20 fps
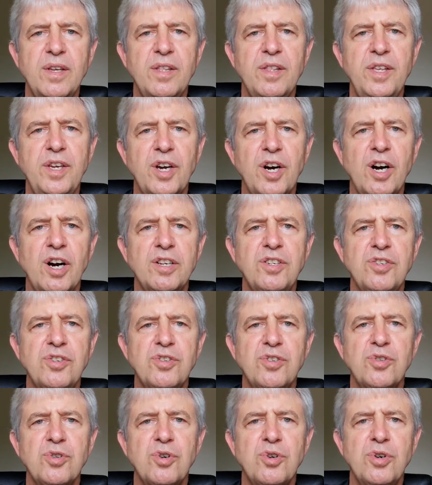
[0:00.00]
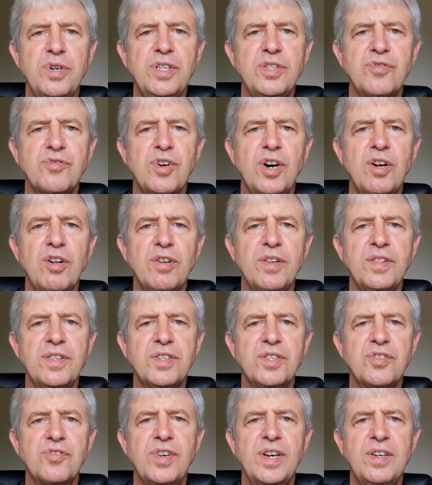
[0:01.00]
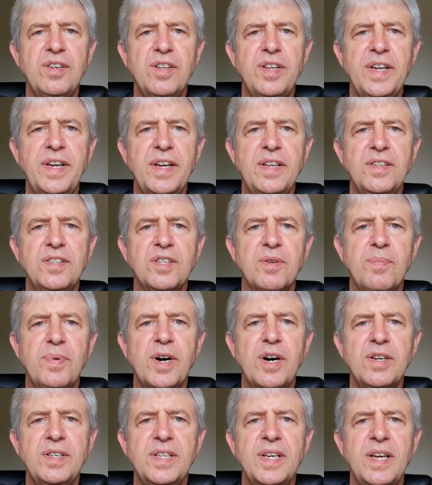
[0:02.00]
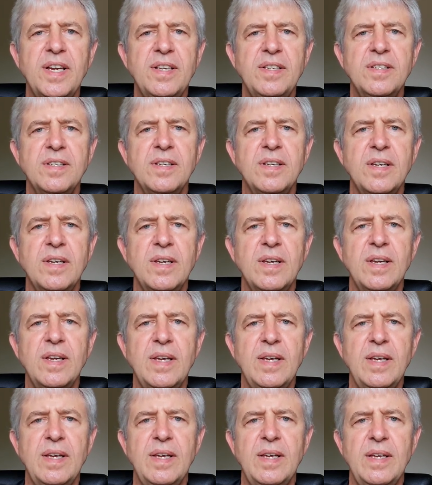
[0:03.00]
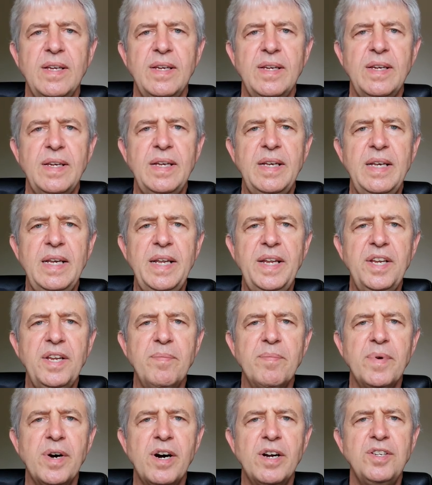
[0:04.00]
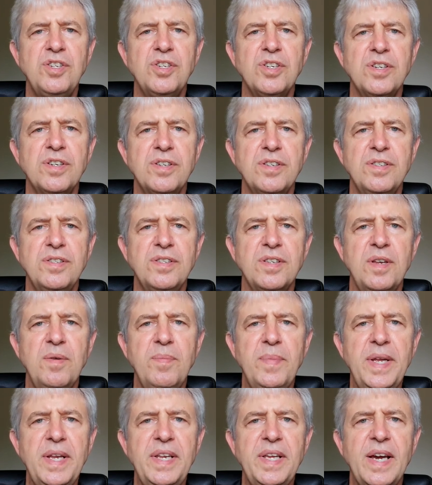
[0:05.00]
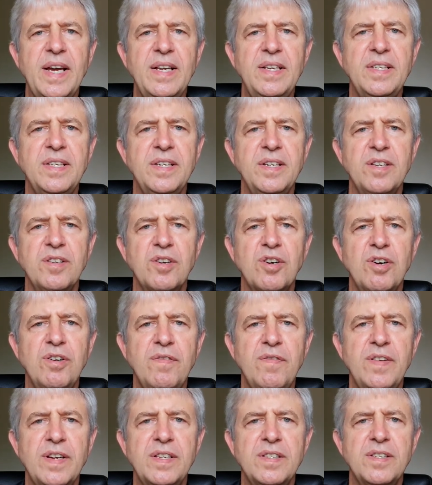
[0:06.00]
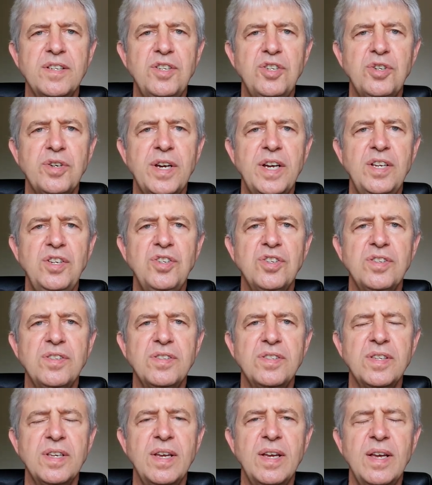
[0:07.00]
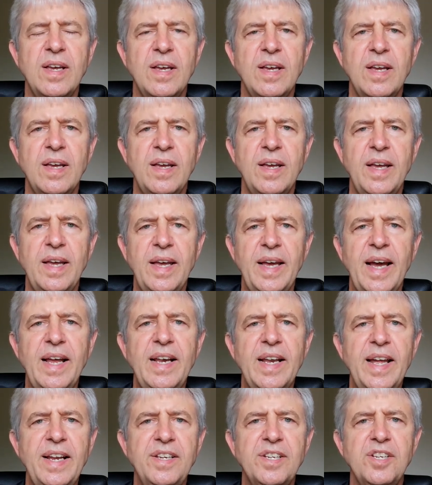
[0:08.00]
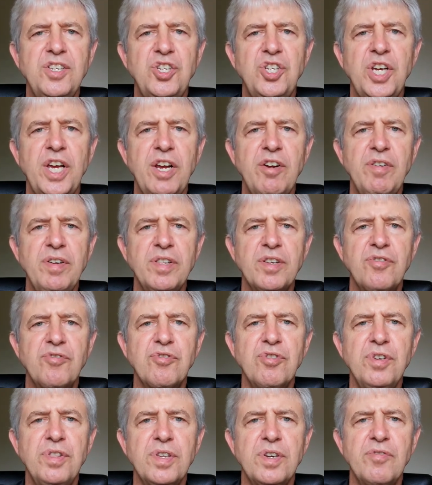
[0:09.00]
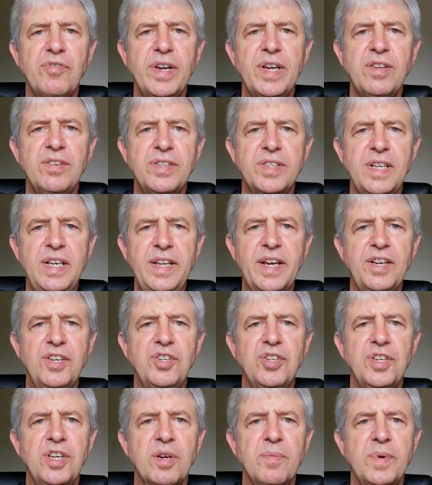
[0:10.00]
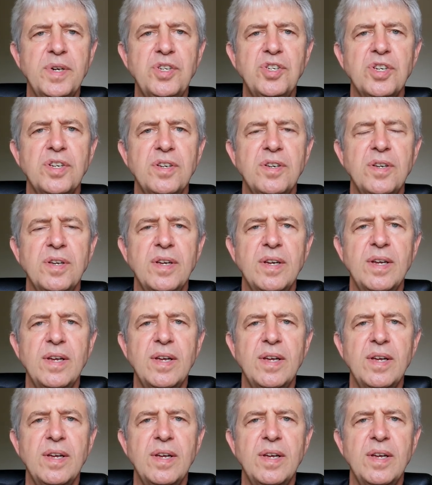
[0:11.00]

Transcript: The arch saw his role in the struggle against apartheid, in leading marches and mediating in conflict situations, and later chairing the Truth and Reconciliation Commission